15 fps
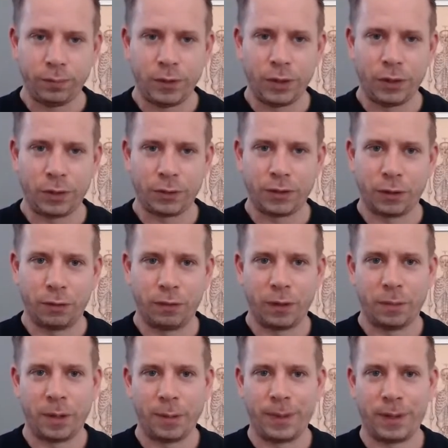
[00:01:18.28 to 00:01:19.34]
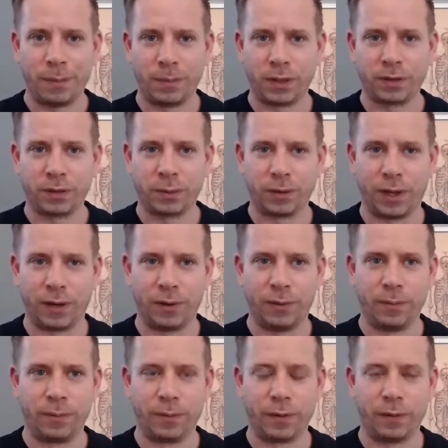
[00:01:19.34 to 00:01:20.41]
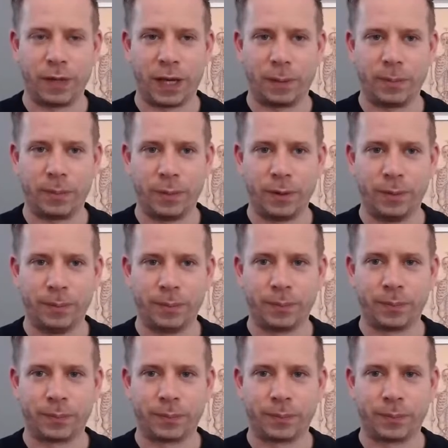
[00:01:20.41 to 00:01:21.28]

You could also feel maybe the muscle tone of the abdomen.